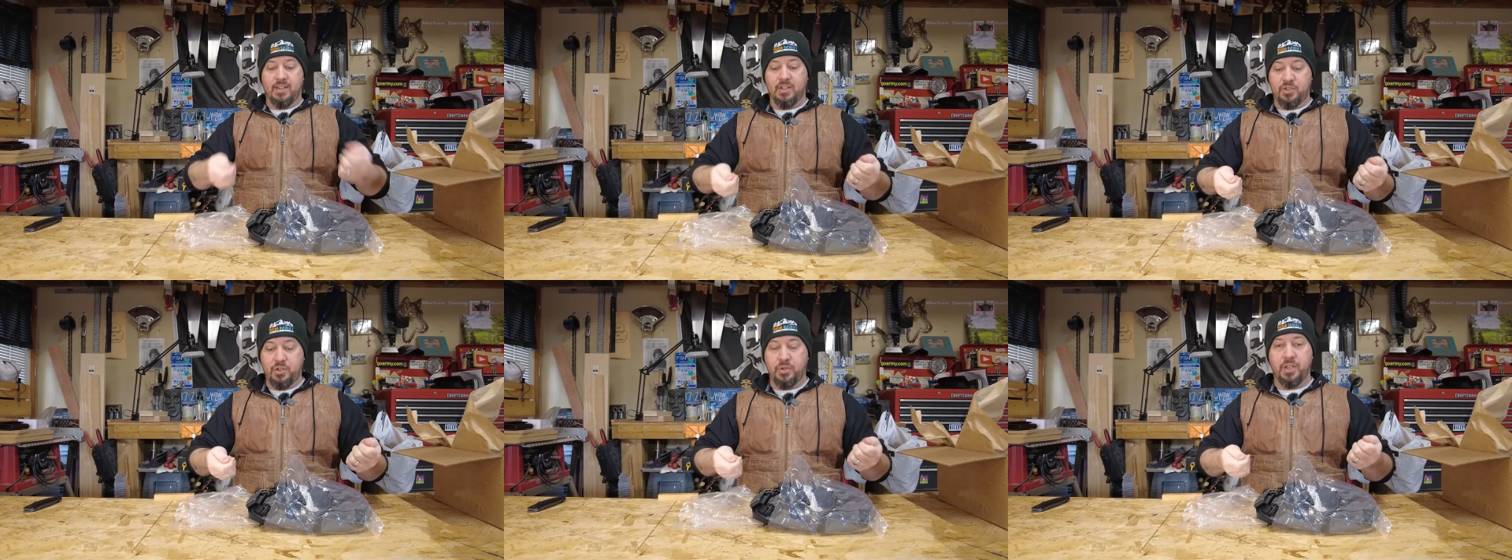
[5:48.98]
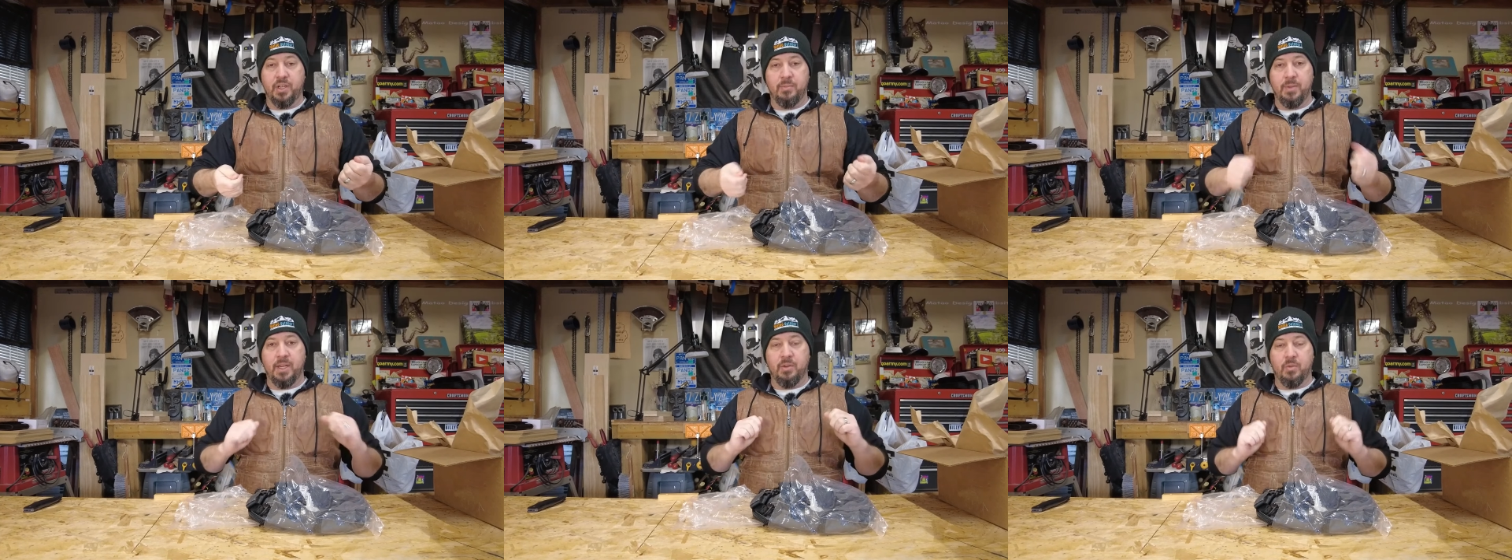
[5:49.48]
I'll show you in a
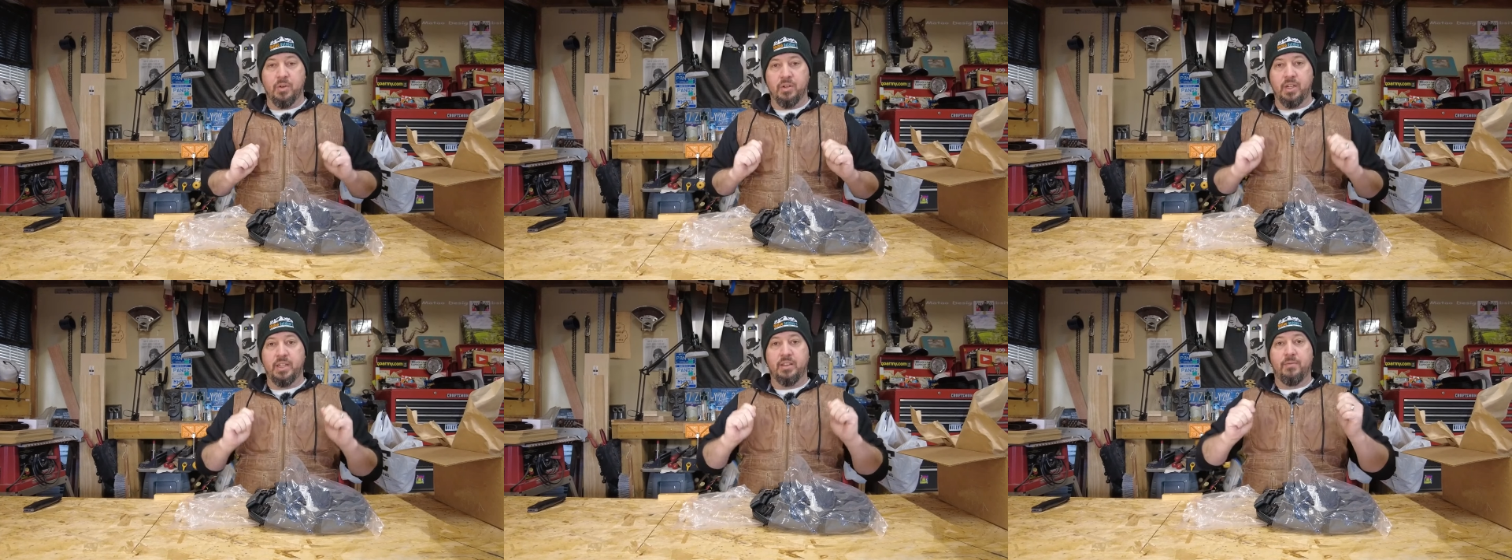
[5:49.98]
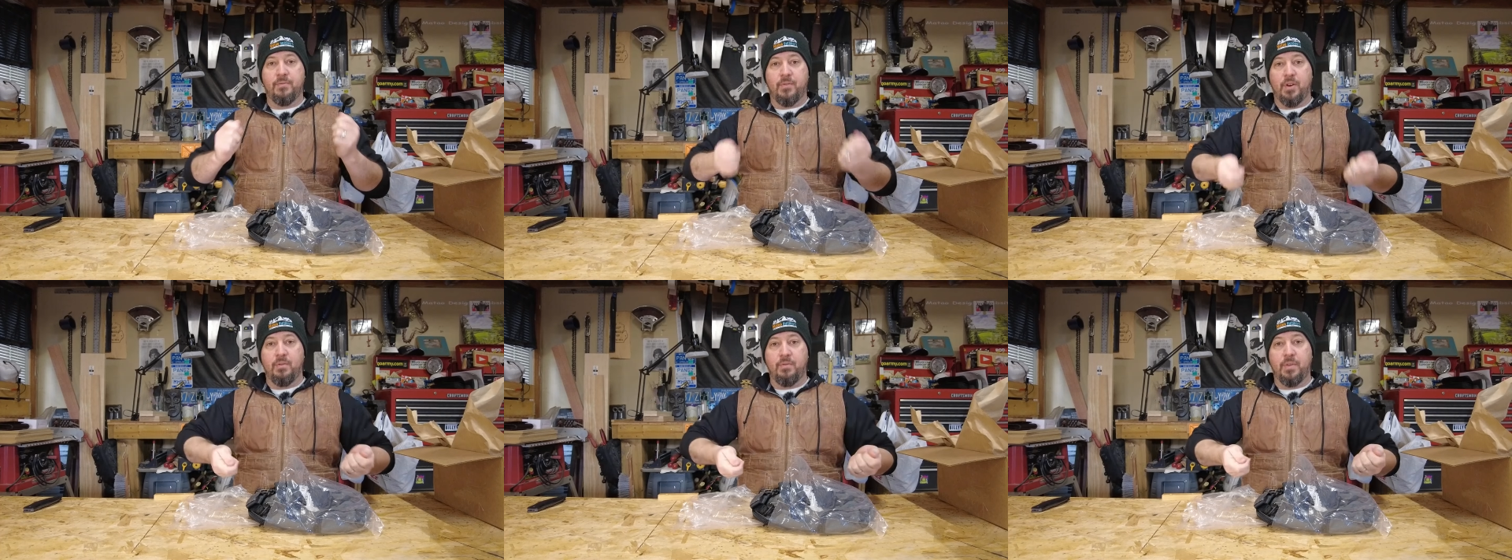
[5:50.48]
minute, where like the
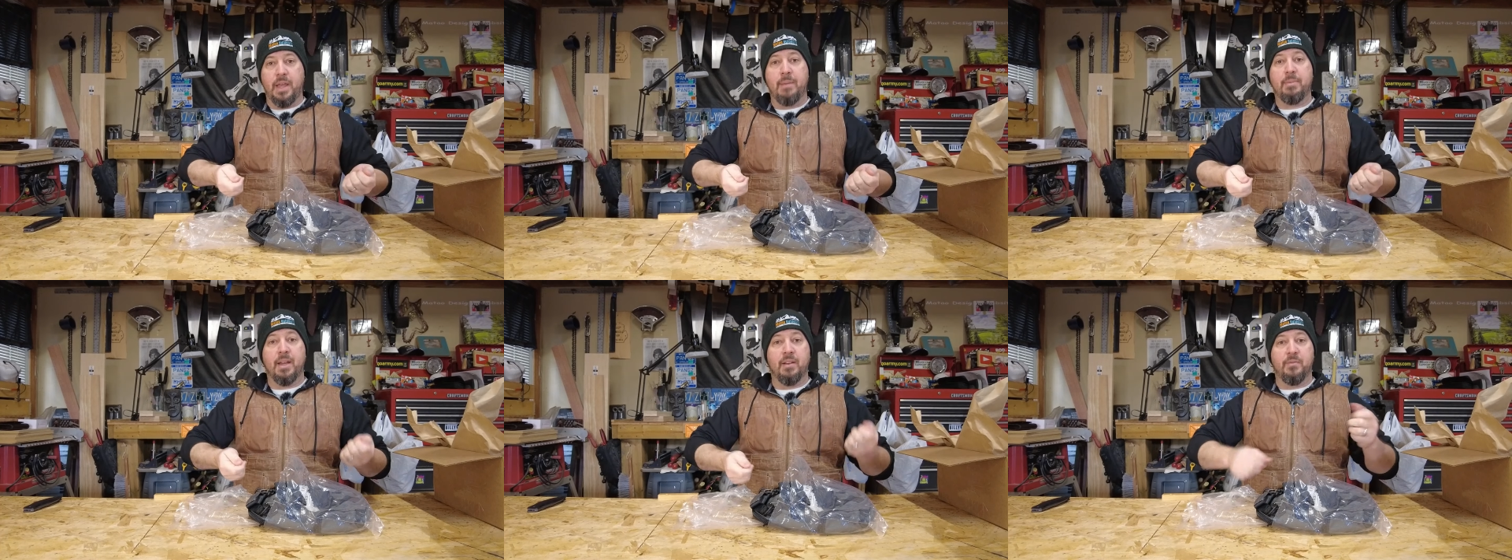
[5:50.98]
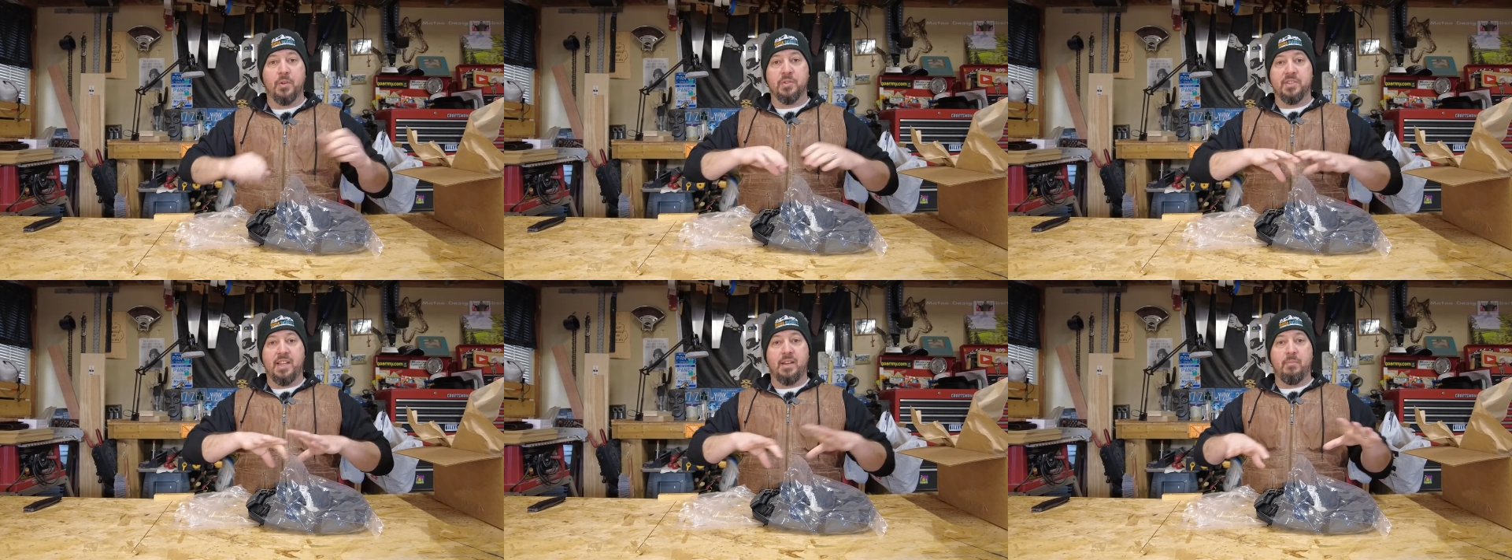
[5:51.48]
front flap kind of
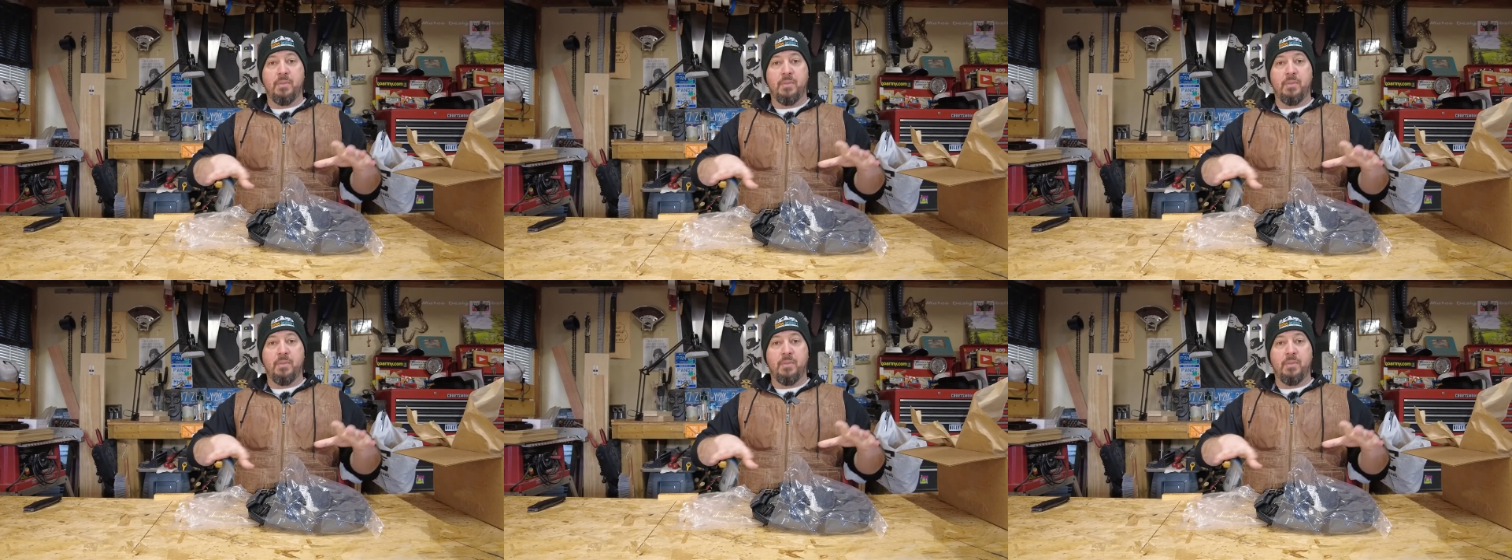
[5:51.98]
folds down.